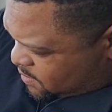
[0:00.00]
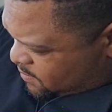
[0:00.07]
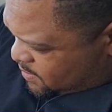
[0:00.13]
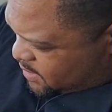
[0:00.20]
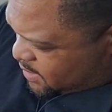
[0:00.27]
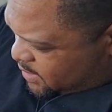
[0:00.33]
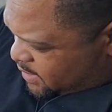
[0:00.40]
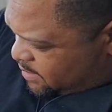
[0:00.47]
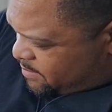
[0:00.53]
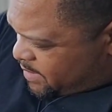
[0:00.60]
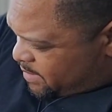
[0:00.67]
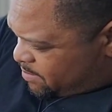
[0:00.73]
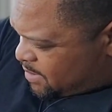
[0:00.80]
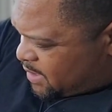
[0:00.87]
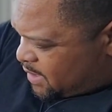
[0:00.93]
Already got
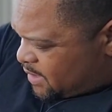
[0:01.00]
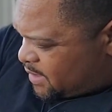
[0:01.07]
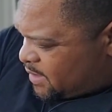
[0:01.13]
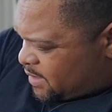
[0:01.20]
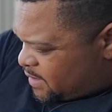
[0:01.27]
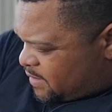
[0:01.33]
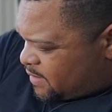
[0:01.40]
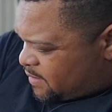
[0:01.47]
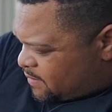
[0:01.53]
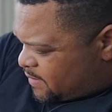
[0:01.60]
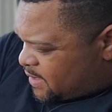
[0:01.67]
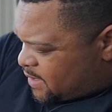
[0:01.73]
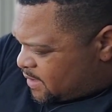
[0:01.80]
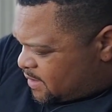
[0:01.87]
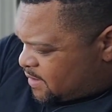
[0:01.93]
about plenty in there
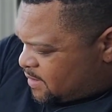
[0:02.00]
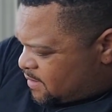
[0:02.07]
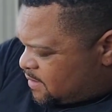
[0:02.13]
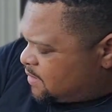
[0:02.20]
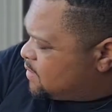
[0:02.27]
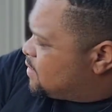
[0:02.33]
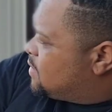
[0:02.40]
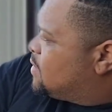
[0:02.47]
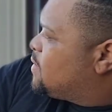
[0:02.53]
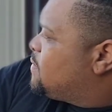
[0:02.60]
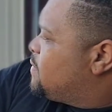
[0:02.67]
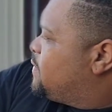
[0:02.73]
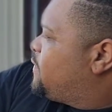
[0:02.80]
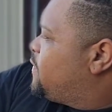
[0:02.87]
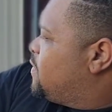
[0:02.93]
already.
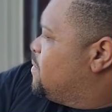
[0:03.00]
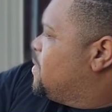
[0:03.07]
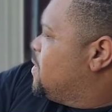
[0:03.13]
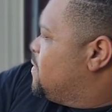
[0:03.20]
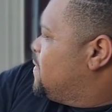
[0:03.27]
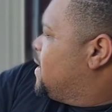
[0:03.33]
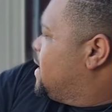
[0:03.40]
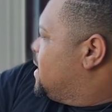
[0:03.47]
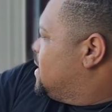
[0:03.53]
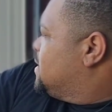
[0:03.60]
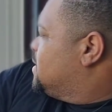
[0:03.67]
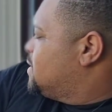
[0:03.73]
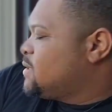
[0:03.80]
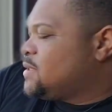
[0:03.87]
Got a few more wines.